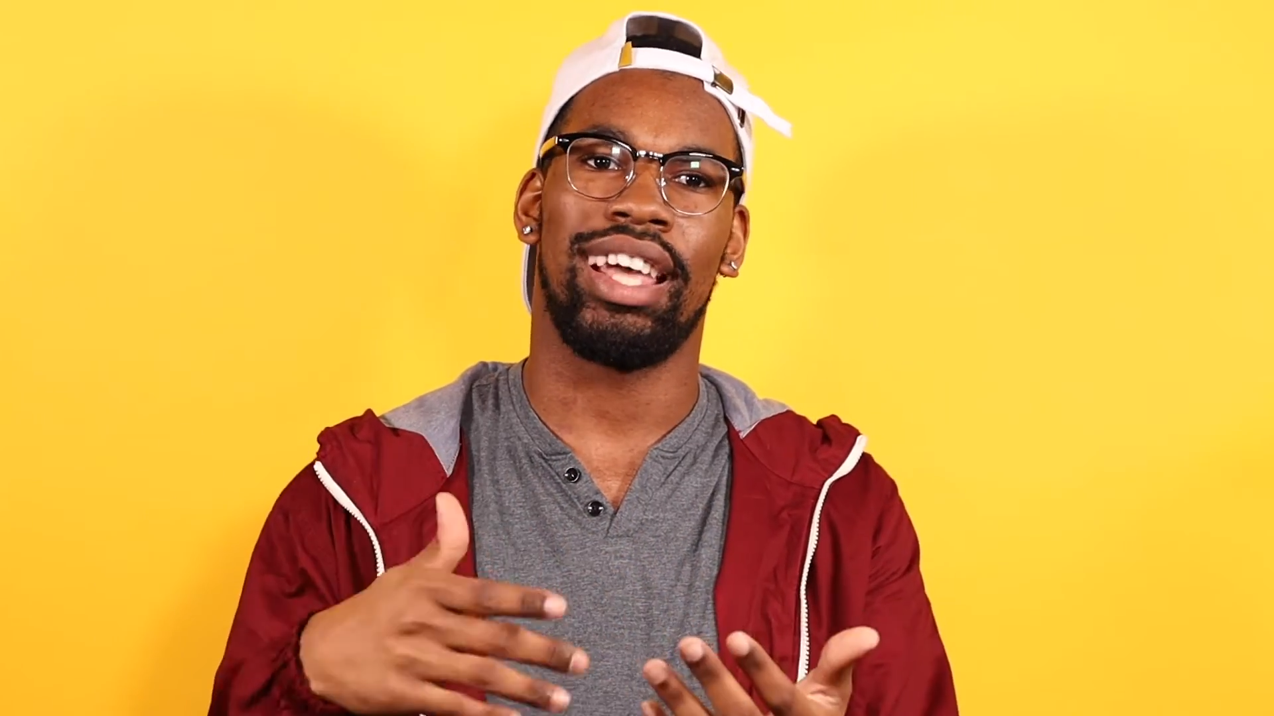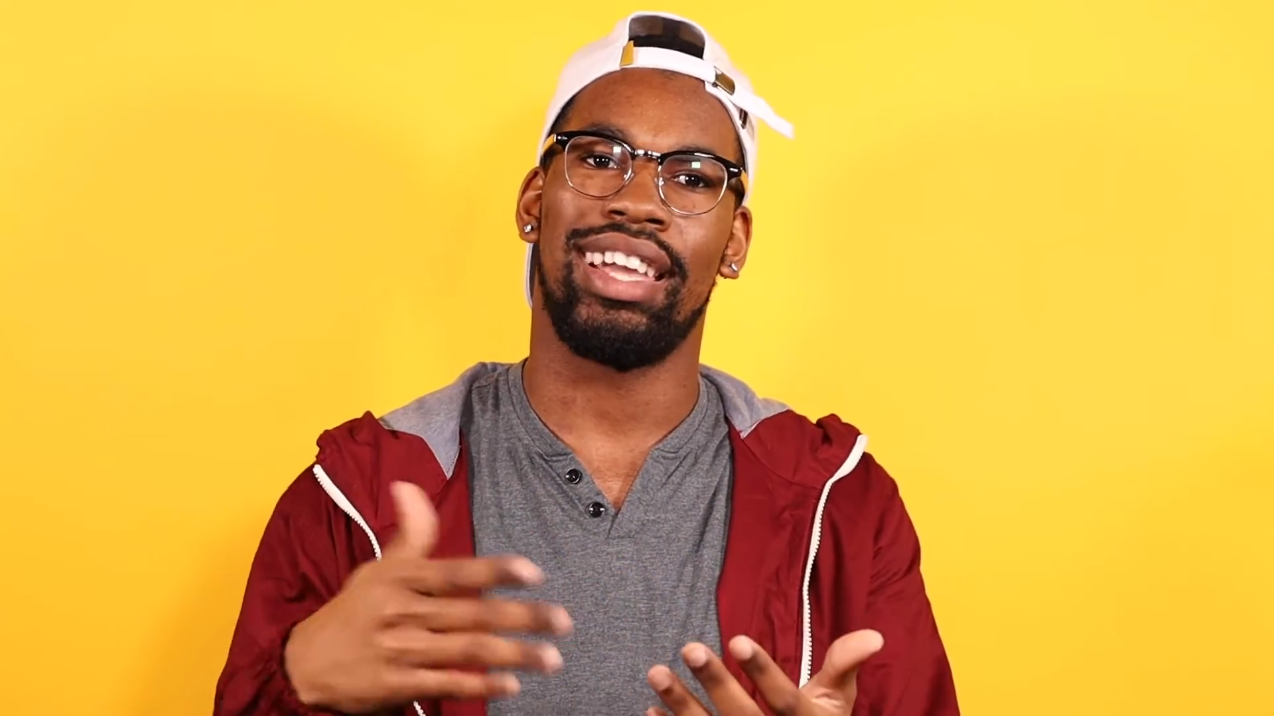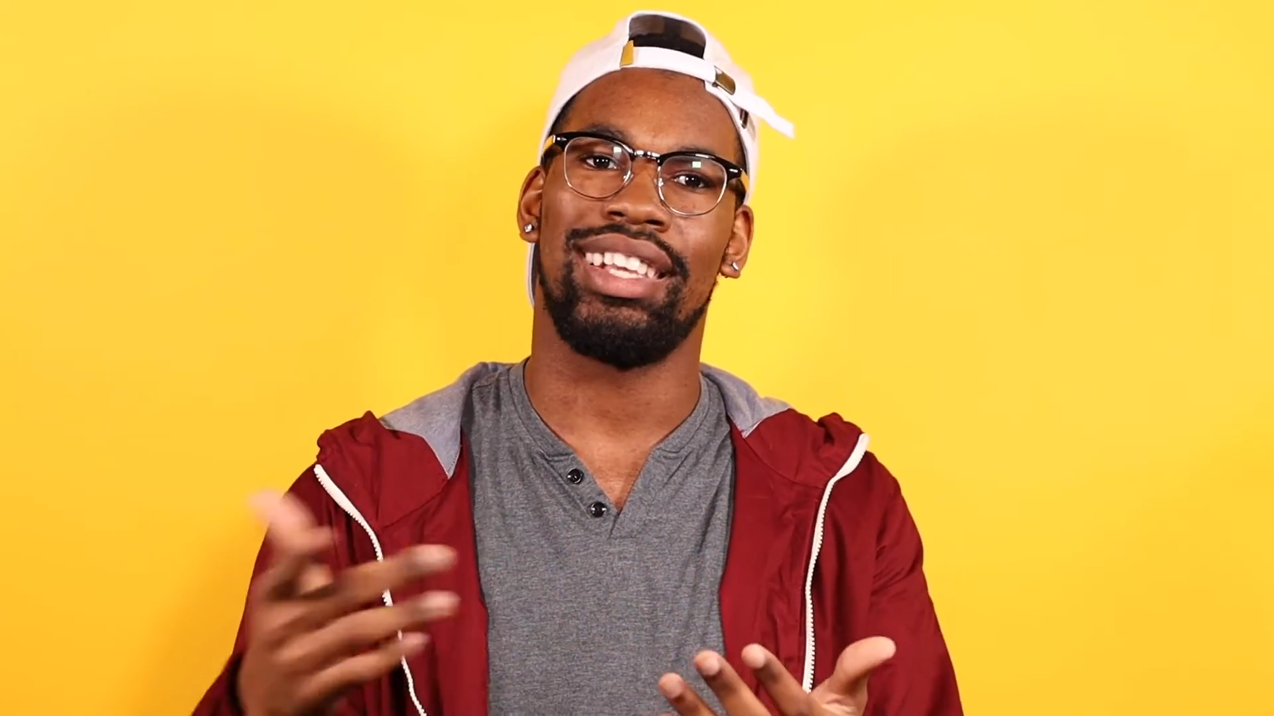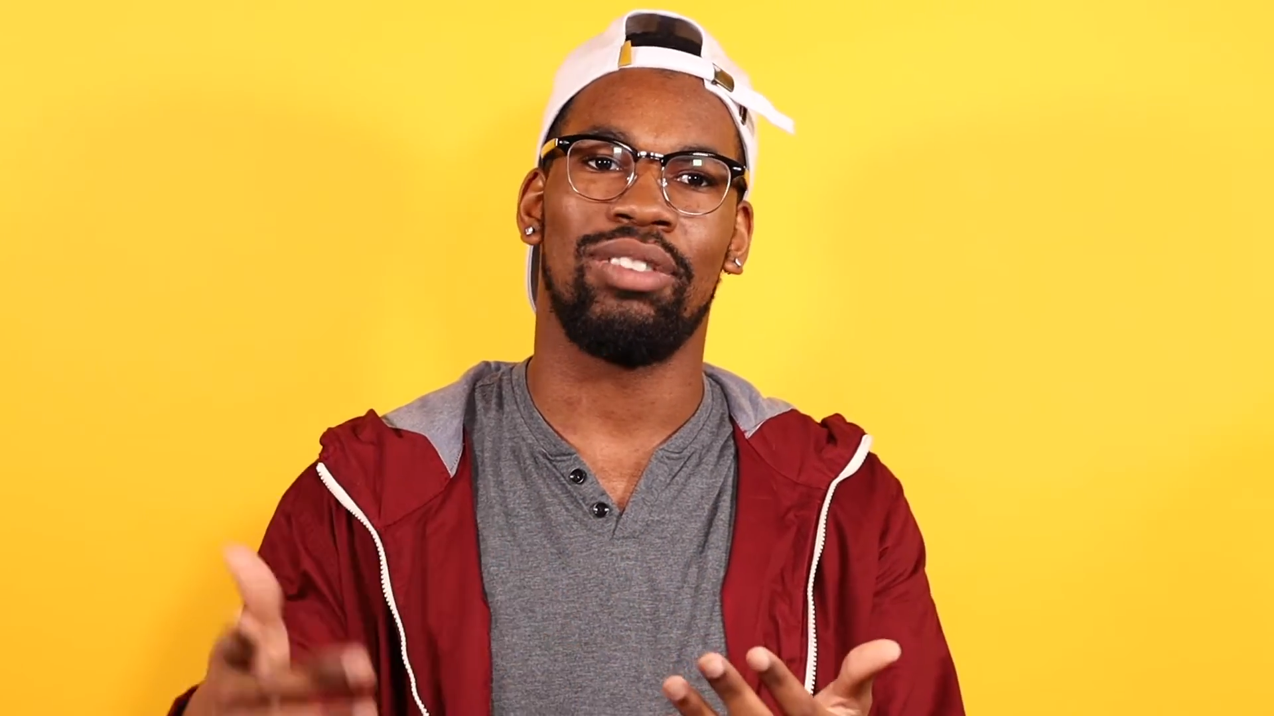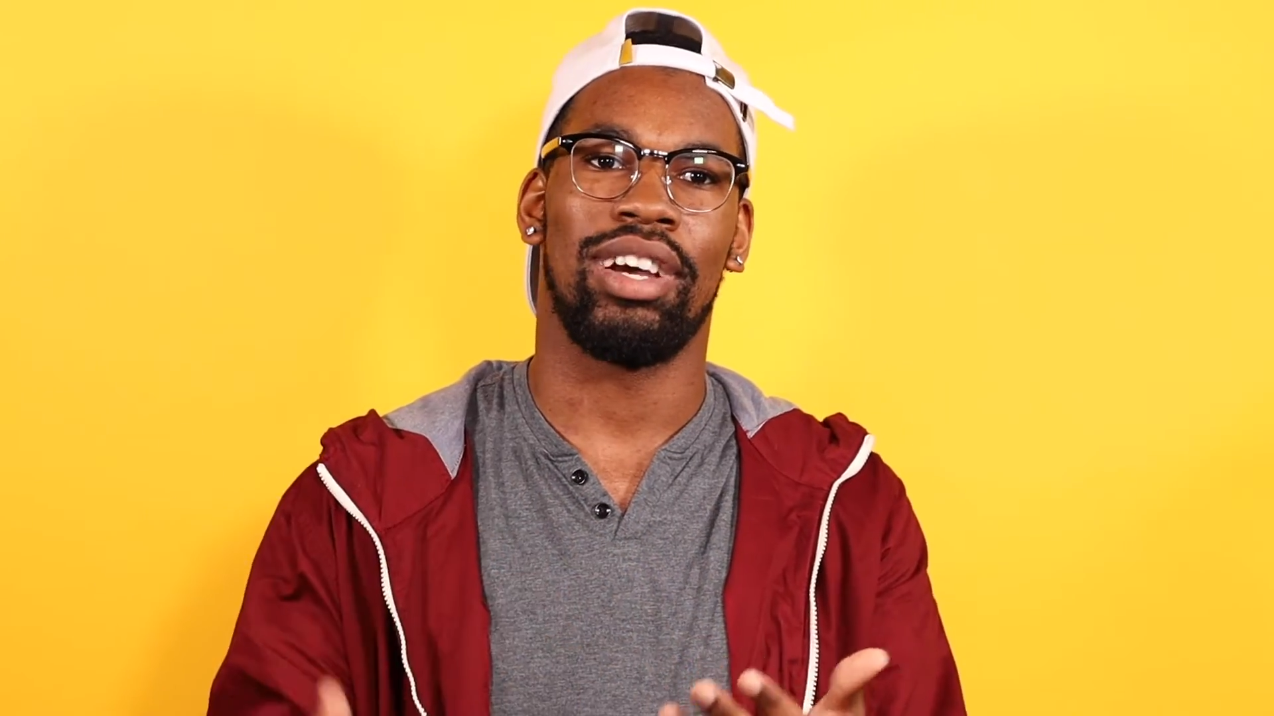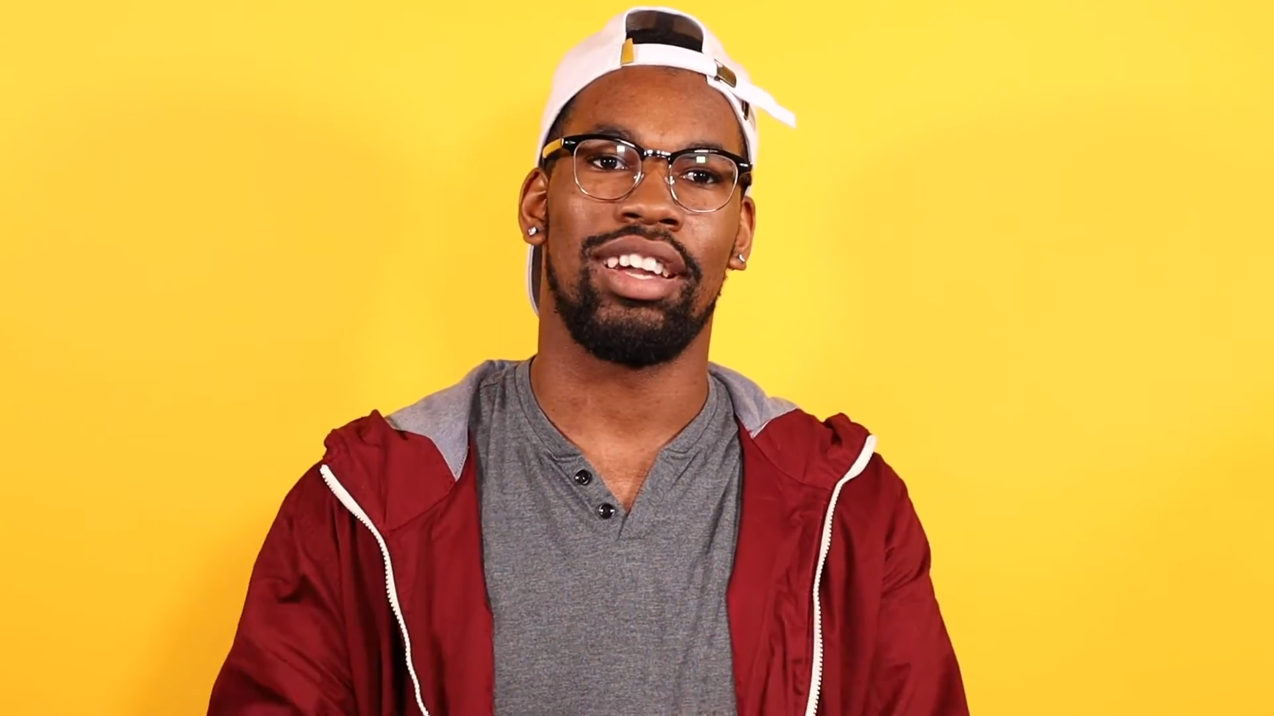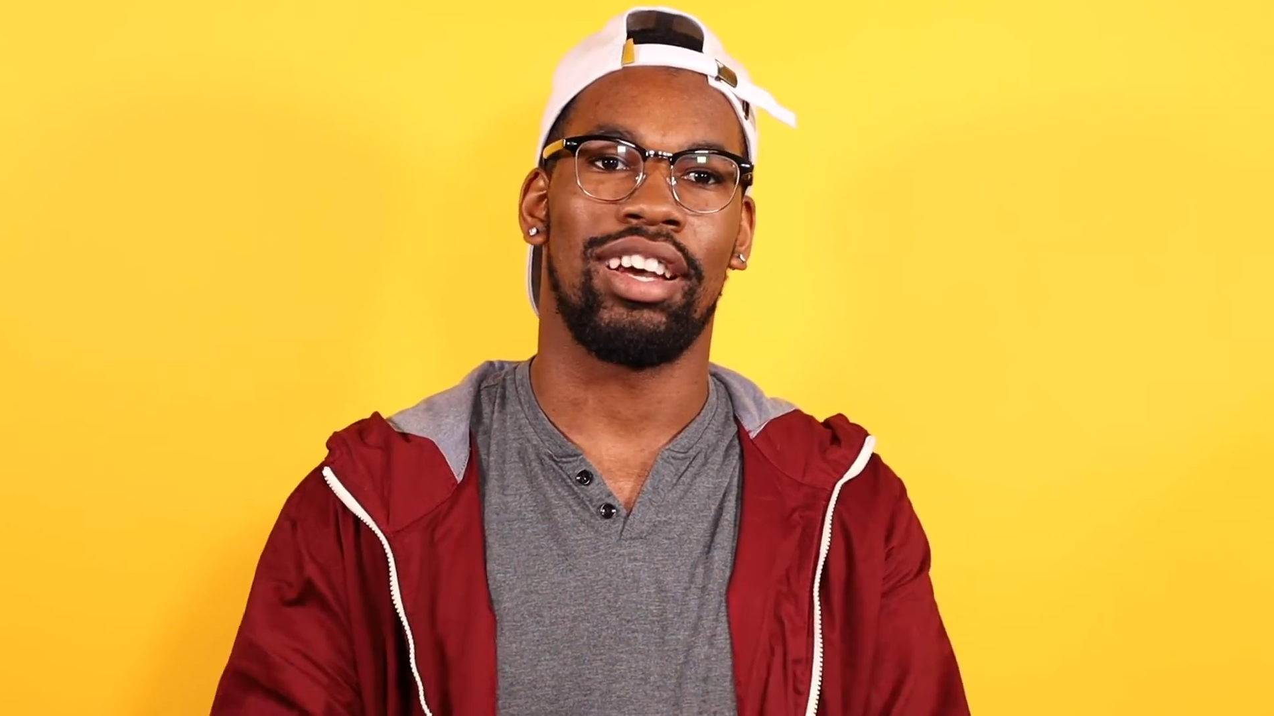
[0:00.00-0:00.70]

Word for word: that anyway,